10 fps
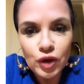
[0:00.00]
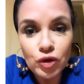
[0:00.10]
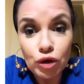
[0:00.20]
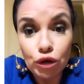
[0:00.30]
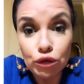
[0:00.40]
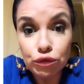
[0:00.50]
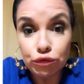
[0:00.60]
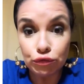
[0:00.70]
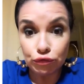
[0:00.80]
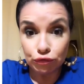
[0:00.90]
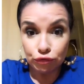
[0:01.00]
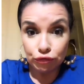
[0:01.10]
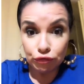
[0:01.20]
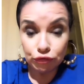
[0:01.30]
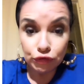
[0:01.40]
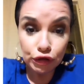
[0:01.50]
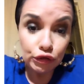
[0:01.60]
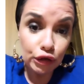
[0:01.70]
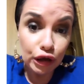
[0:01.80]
so, so